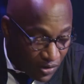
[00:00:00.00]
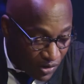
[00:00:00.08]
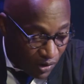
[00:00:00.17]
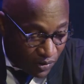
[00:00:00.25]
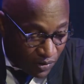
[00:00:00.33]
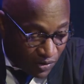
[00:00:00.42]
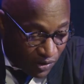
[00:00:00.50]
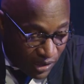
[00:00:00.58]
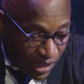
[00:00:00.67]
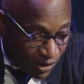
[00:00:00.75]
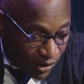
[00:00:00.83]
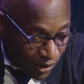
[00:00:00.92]
So the
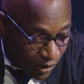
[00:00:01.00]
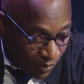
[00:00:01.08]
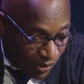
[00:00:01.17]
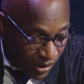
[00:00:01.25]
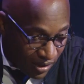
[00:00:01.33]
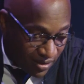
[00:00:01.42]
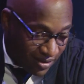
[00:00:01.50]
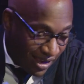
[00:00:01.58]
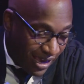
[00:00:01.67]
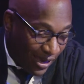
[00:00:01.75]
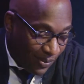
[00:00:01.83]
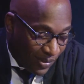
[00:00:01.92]
young girl in the book's
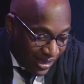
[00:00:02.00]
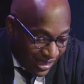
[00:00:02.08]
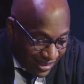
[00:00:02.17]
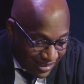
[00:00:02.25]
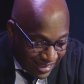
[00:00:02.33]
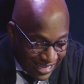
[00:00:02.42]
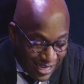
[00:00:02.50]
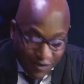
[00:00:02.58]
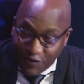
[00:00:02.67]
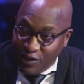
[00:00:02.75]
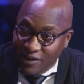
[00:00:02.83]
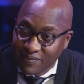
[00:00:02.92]
name is Eva.